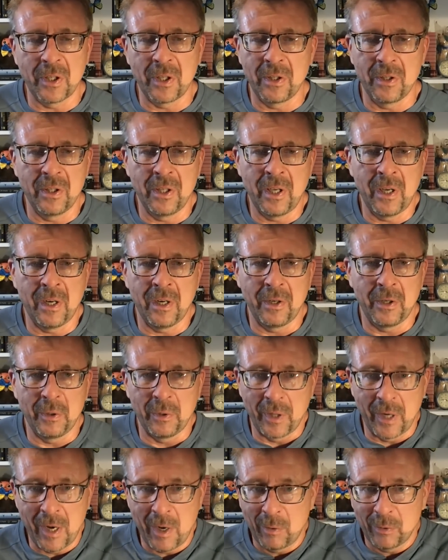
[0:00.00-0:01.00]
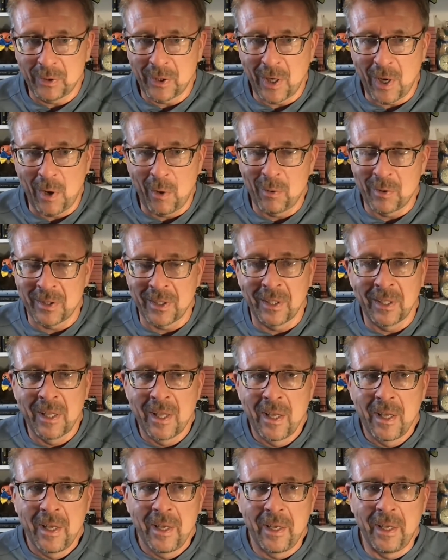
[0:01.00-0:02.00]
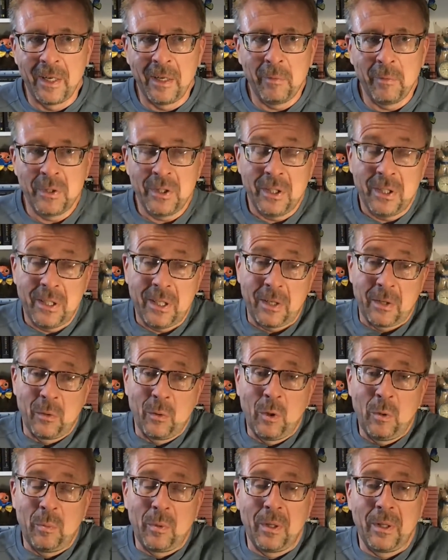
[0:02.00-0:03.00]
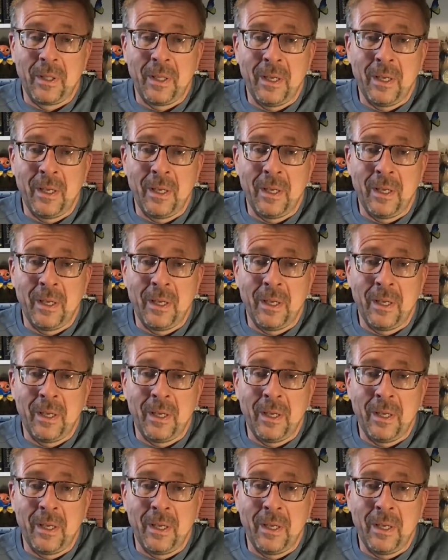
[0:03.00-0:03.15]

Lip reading: and they are outhoused, and it was just like normal.